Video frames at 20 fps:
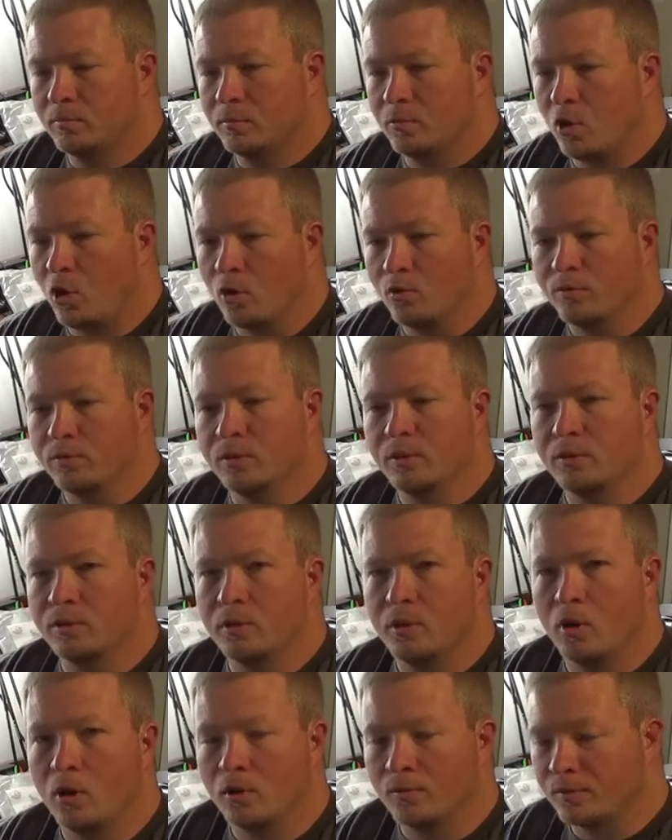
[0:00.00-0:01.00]

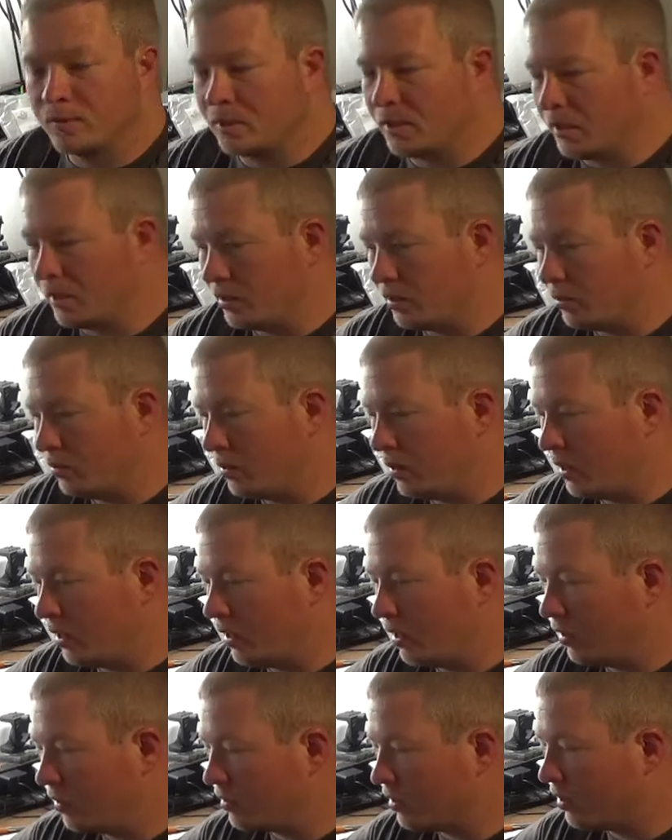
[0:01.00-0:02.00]
harvesting too many
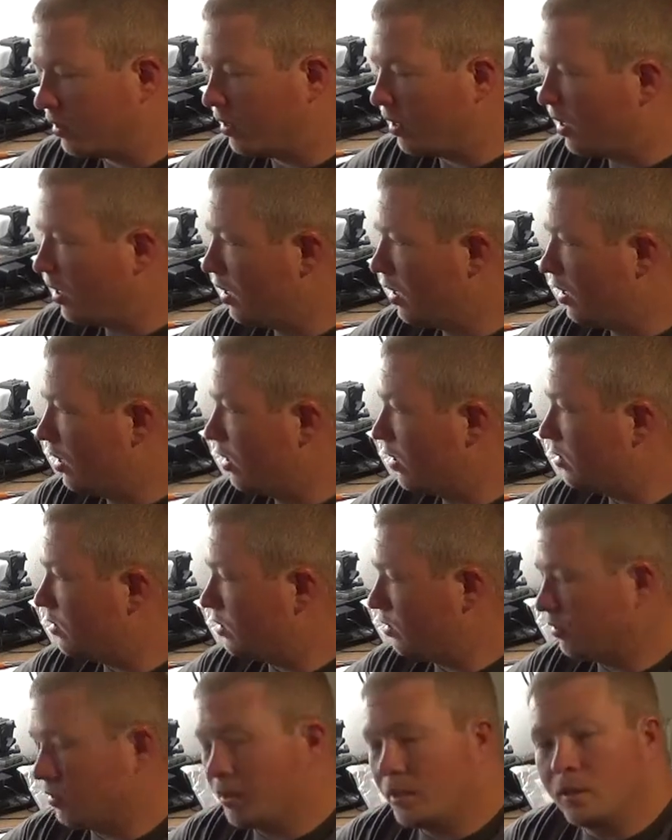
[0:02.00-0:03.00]
deer. So
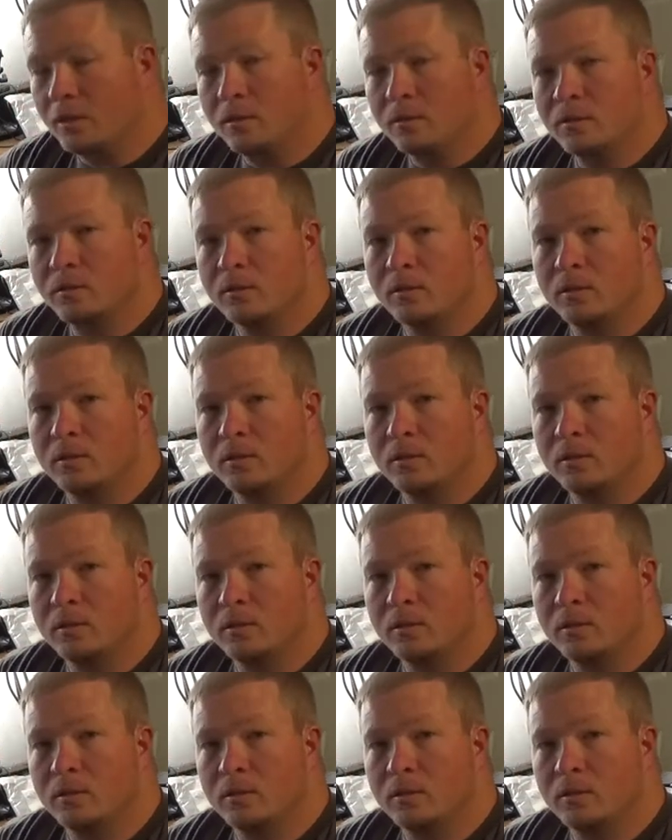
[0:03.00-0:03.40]
till then,